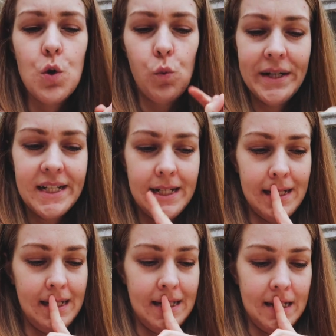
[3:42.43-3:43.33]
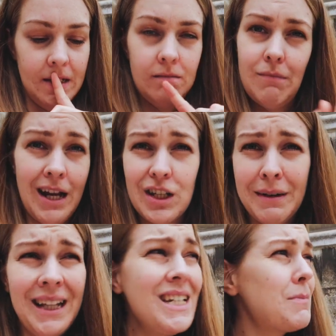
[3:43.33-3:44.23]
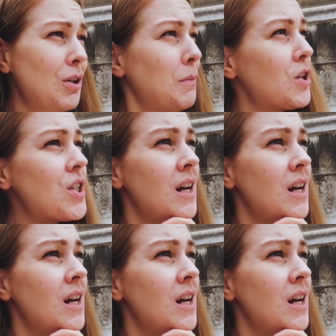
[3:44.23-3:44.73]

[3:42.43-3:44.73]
which is next on my list pretty much.